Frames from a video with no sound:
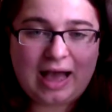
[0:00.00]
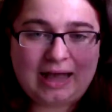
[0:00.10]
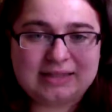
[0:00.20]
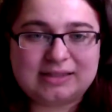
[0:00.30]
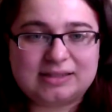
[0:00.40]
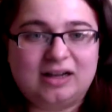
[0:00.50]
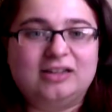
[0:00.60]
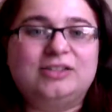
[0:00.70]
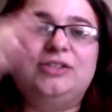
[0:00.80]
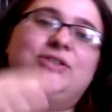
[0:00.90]
and
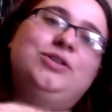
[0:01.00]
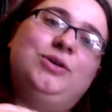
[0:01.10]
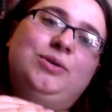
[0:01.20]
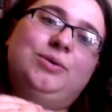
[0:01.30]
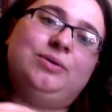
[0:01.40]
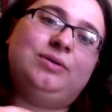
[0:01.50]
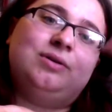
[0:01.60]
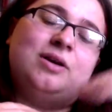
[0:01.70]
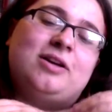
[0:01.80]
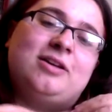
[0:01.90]
start to
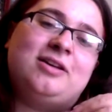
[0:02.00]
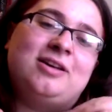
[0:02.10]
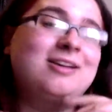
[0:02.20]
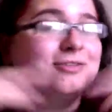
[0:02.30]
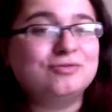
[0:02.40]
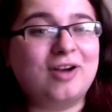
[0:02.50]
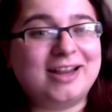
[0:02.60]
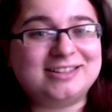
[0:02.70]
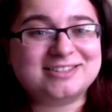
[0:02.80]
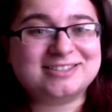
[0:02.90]

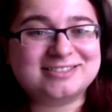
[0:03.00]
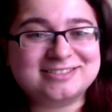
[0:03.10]
write.